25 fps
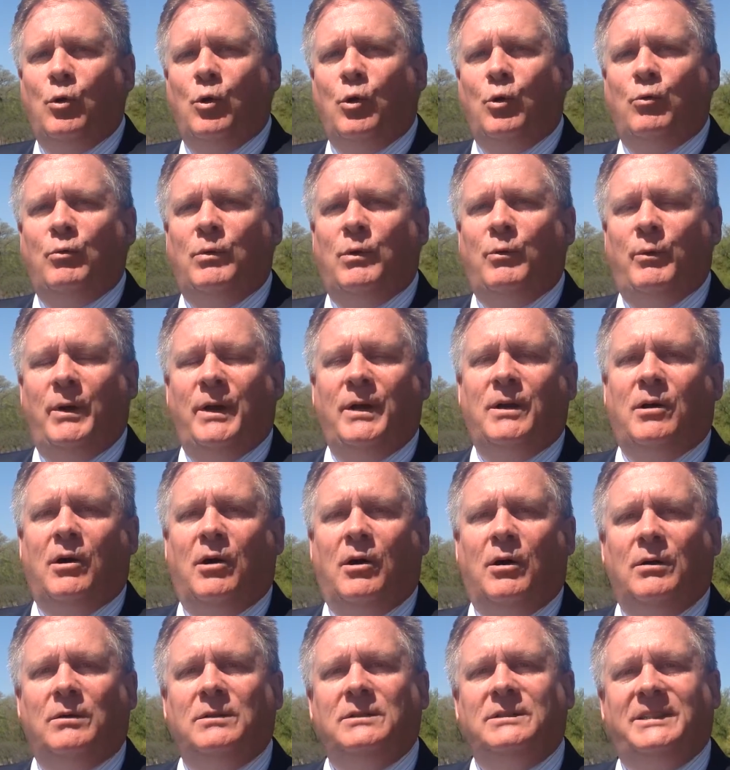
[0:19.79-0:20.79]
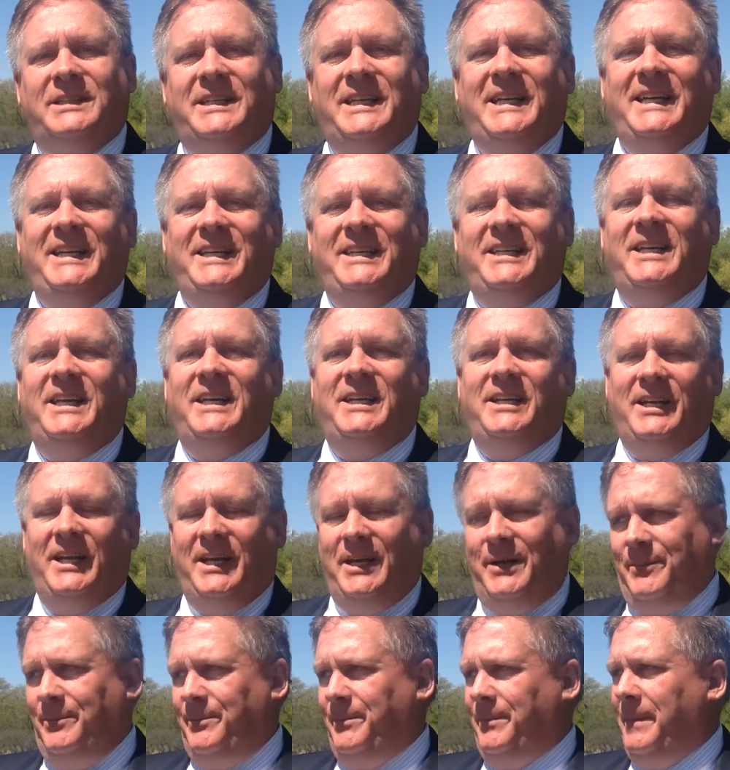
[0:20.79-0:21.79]
or what we call
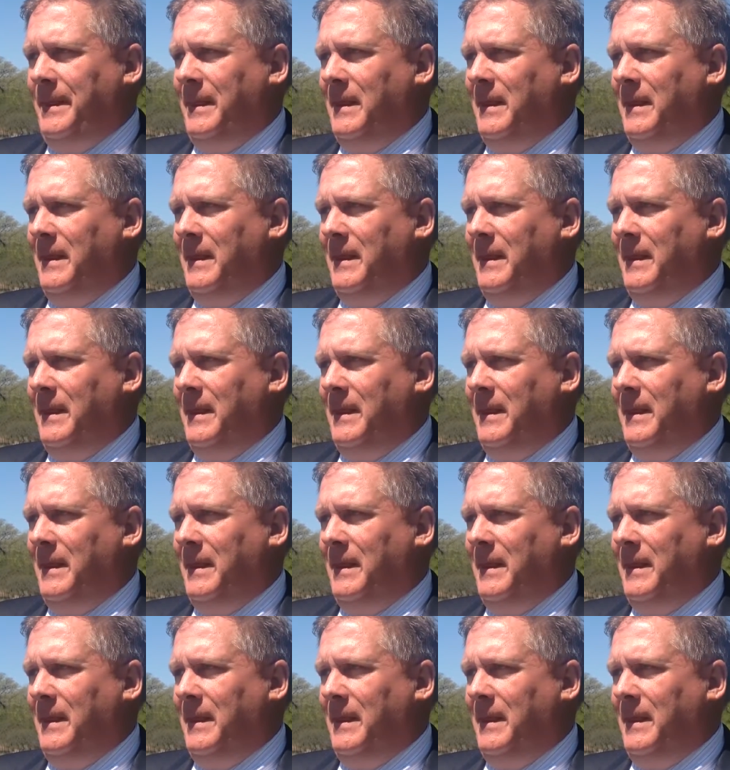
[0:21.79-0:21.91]
TTD.